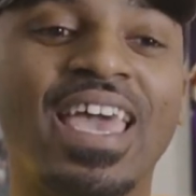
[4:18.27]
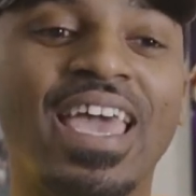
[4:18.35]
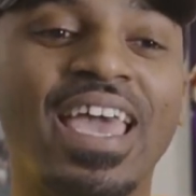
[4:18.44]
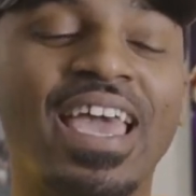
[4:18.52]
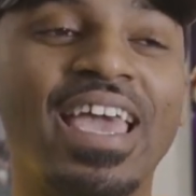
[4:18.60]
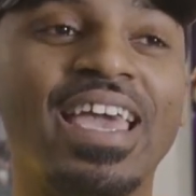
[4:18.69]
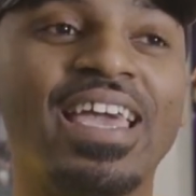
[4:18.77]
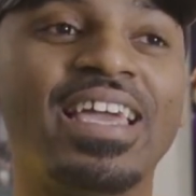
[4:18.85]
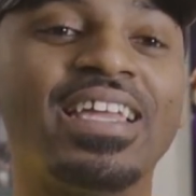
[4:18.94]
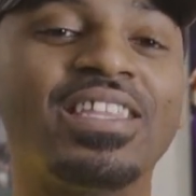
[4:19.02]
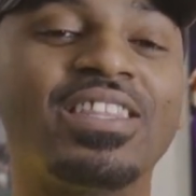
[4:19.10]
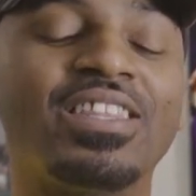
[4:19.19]

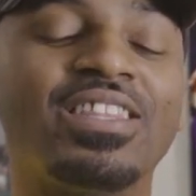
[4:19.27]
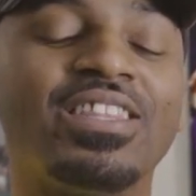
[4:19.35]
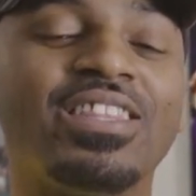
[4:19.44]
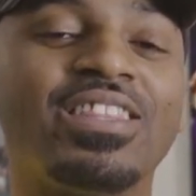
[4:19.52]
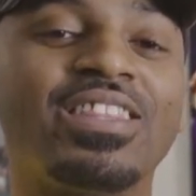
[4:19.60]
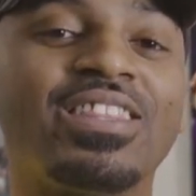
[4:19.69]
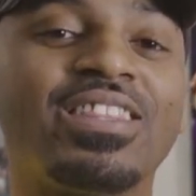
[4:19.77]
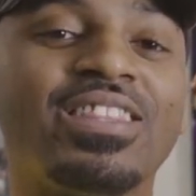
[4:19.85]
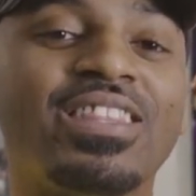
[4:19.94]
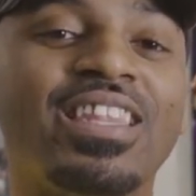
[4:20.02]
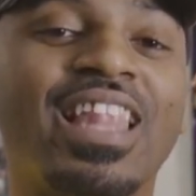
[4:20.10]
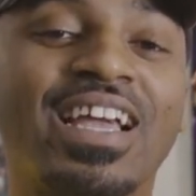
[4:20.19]
and
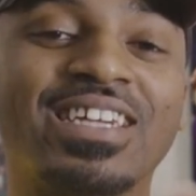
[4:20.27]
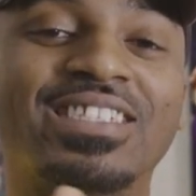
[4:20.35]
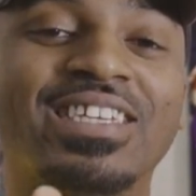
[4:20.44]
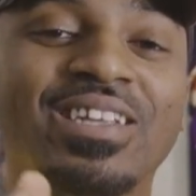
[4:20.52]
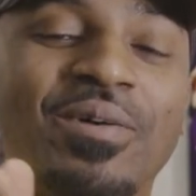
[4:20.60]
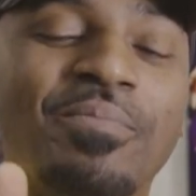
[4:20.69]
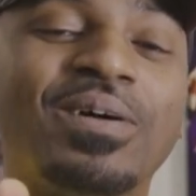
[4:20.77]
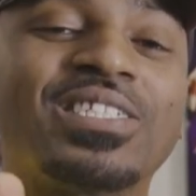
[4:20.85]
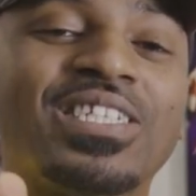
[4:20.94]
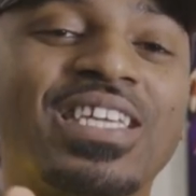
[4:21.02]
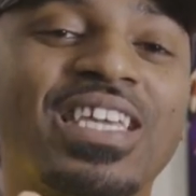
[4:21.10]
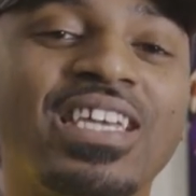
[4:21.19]
like I said, there are a bunch
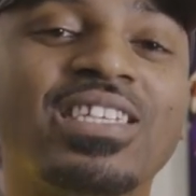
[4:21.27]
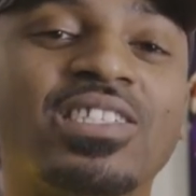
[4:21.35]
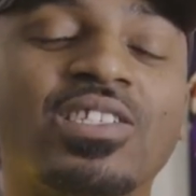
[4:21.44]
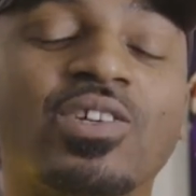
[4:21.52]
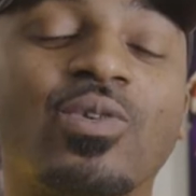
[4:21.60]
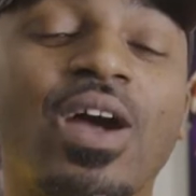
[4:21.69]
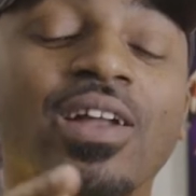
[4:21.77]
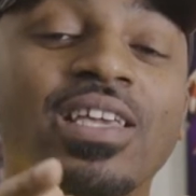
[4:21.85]
of kids in the crowd.